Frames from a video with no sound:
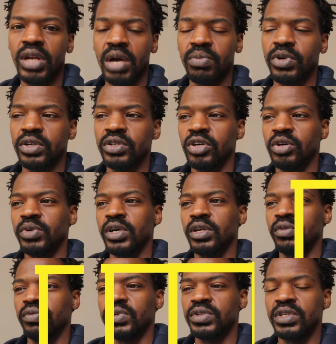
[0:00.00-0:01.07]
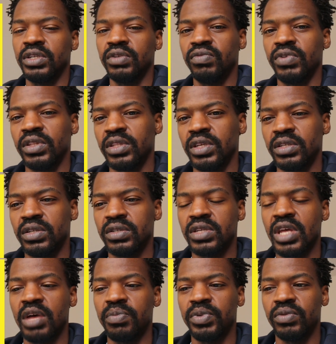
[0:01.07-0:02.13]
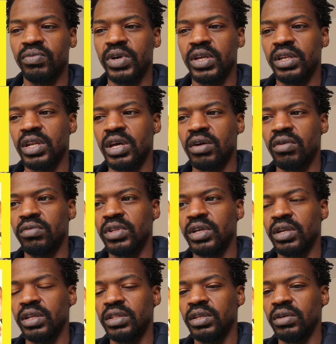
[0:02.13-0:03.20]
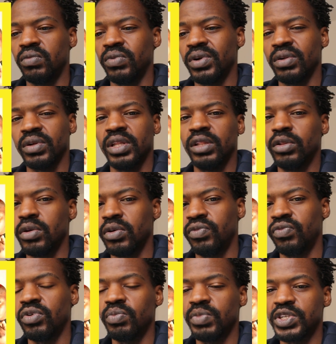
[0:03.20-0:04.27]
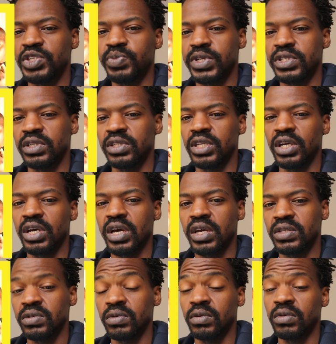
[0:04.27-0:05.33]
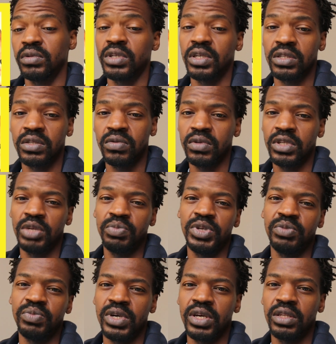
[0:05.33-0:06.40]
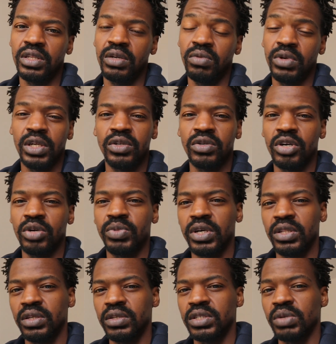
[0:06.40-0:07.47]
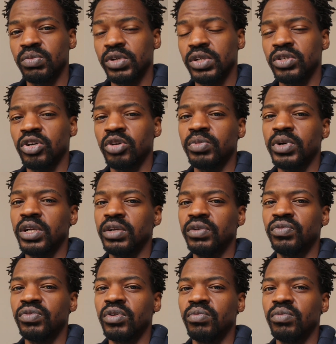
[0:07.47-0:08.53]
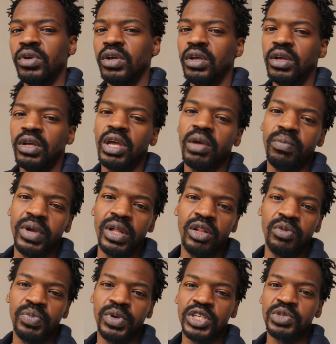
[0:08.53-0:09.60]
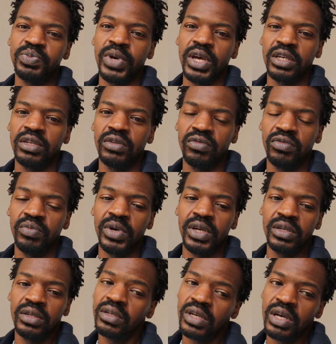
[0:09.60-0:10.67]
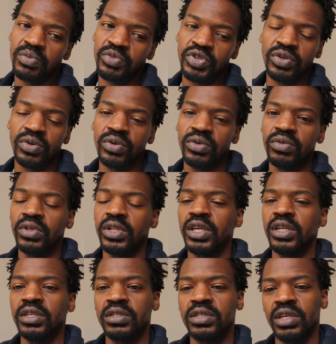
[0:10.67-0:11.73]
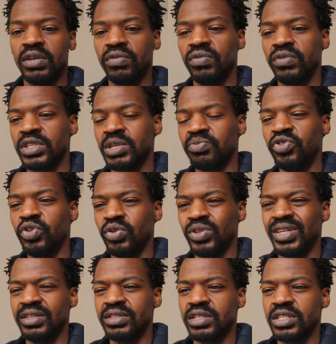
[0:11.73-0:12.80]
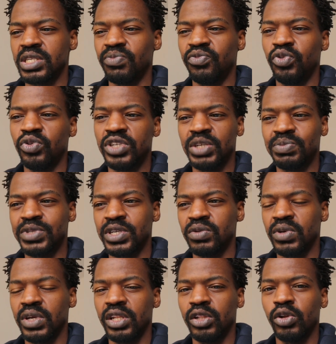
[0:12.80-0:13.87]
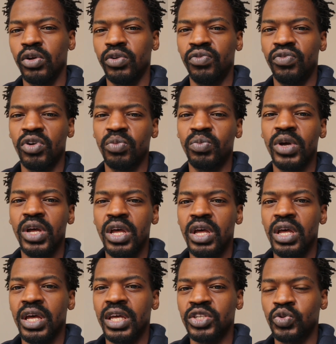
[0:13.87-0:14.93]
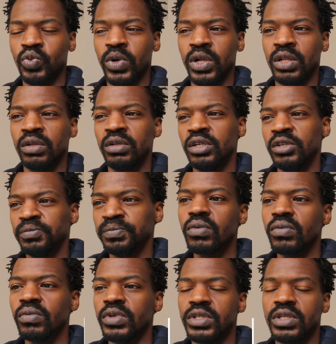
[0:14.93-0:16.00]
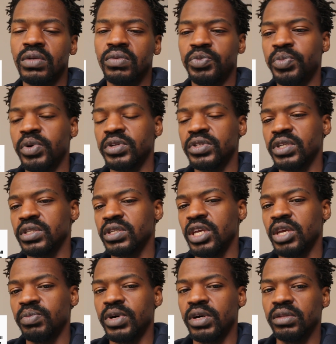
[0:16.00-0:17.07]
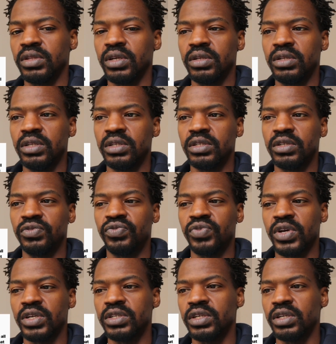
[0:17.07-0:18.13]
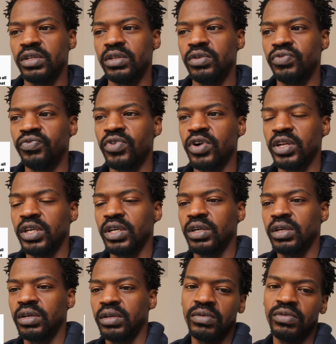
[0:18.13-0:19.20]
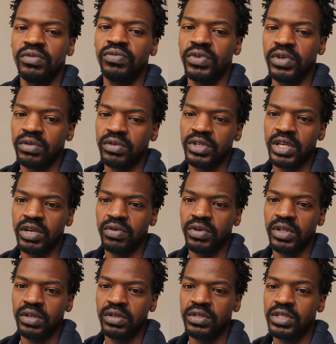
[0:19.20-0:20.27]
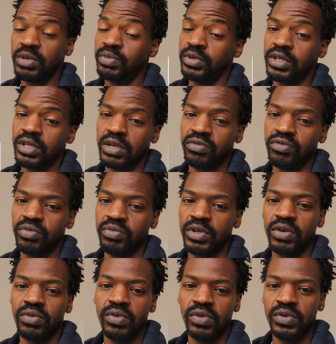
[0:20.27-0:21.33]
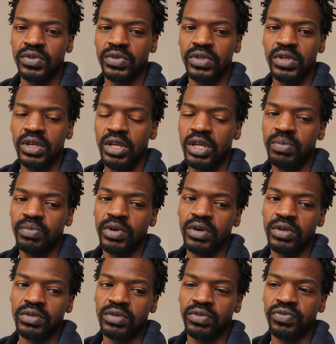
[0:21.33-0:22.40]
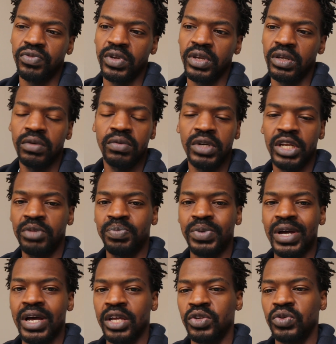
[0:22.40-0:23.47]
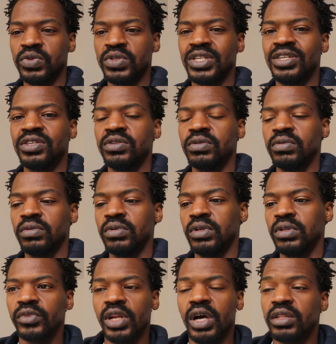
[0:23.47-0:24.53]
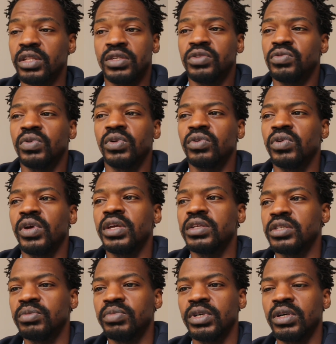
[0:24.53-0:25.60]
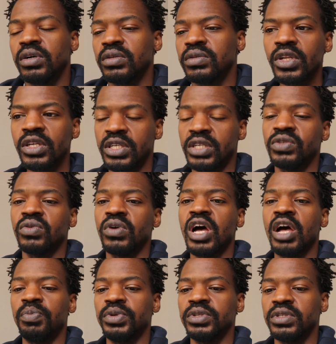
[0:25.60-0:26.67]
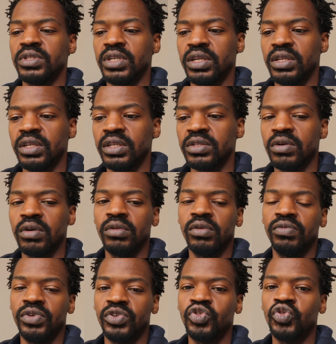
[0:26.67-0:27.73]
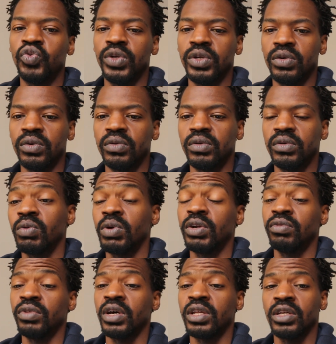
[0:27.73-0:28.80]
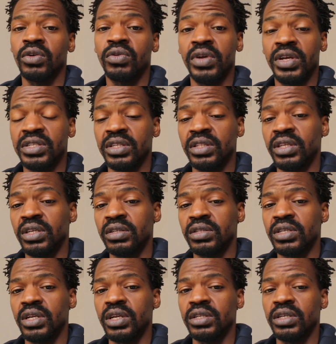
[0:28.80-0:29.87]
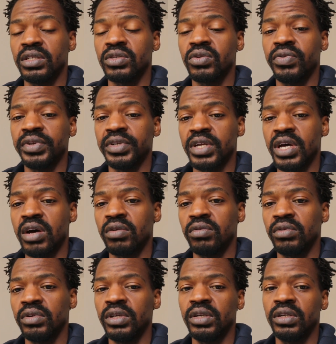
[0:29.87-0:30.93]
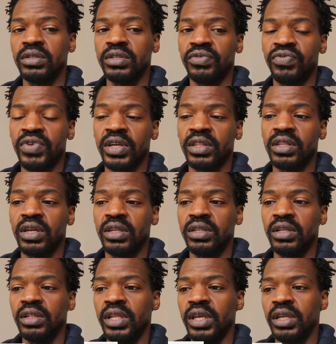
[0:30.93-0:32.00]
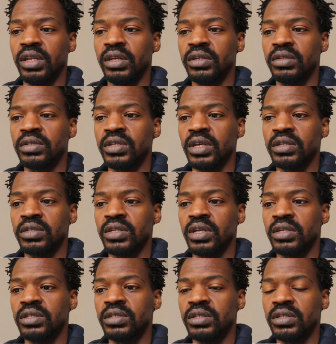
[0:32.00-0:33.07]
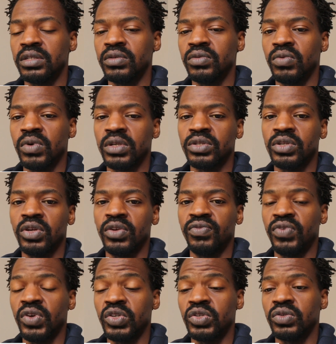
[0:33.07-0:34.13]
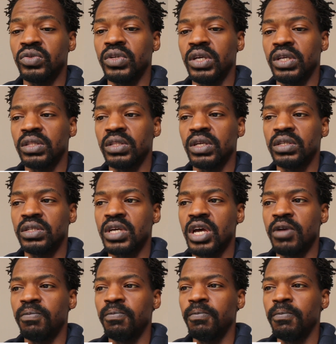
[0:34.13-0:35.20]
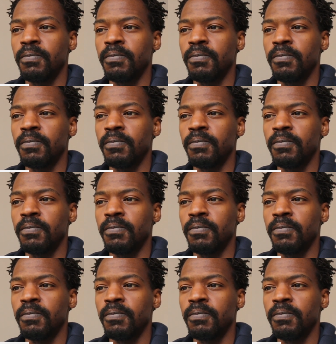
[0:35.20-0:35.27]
now I'm going to talk about a recent event that just happened right now that I think we all can learn from, especially the guys. So just to keep in mind that when I talk about this, I'm going to talk about it from a male perspective. But I'm sure you ladies have some few things and some few tips that you can learn from as well. Recent reports just came out that DJ Fresh and Euphonik voluntarily stepping down from their roles because of a rape accusation. Now, this is real crazy because it just so happens that it's all over Twitter. And one of the other crazy things that are just going down is the fact that the lady says that she was a virgin at that time.